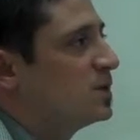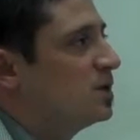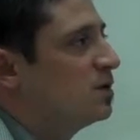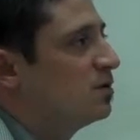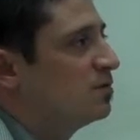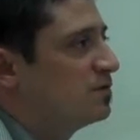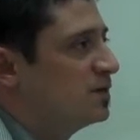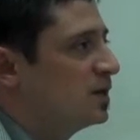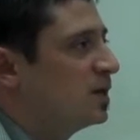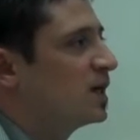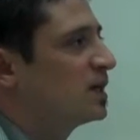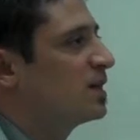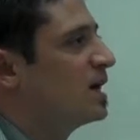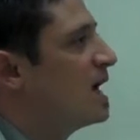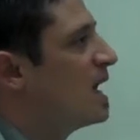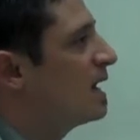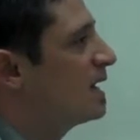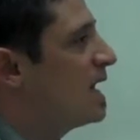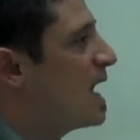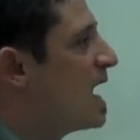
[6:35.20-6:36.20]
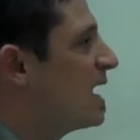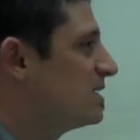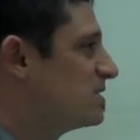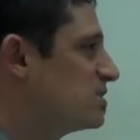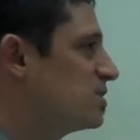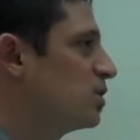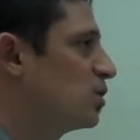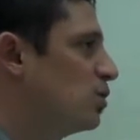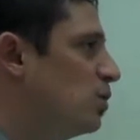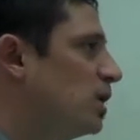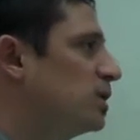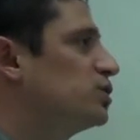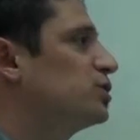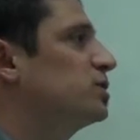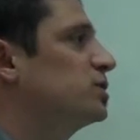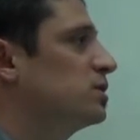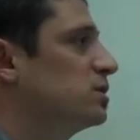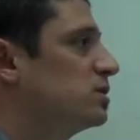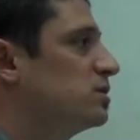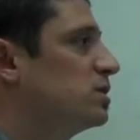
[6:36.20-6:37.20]
you know, feel like they had to ask the
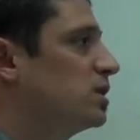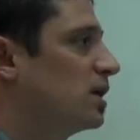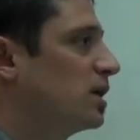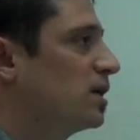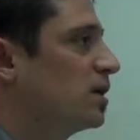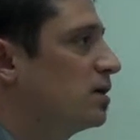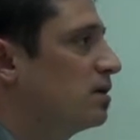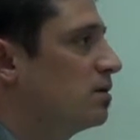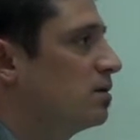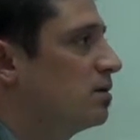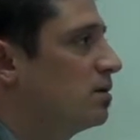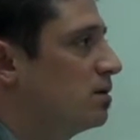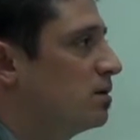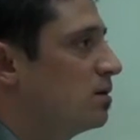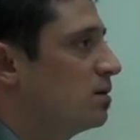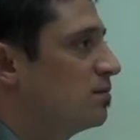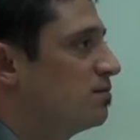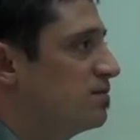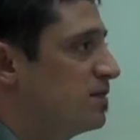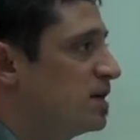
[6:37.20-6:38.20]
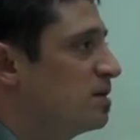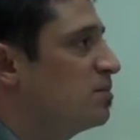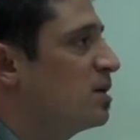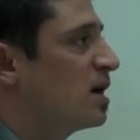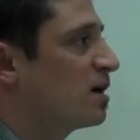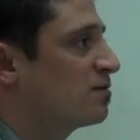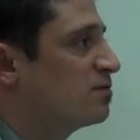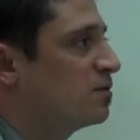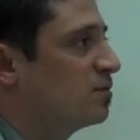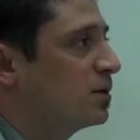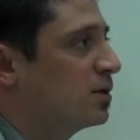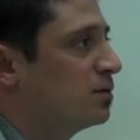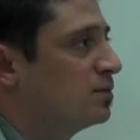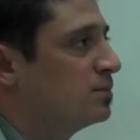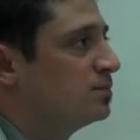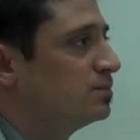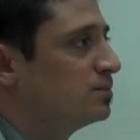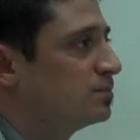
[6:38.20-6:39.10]
question to get feedback from you.